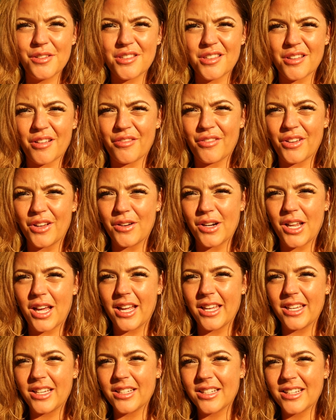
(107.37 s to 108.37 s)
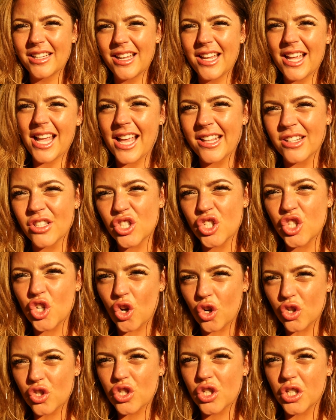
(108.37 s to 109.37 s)
so I feel like it's
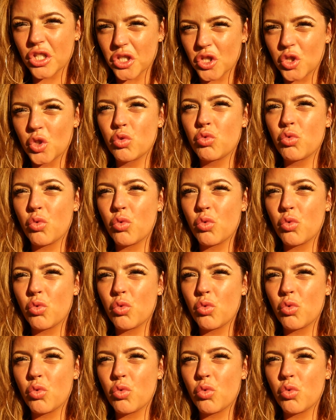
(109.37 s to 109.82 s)
not going to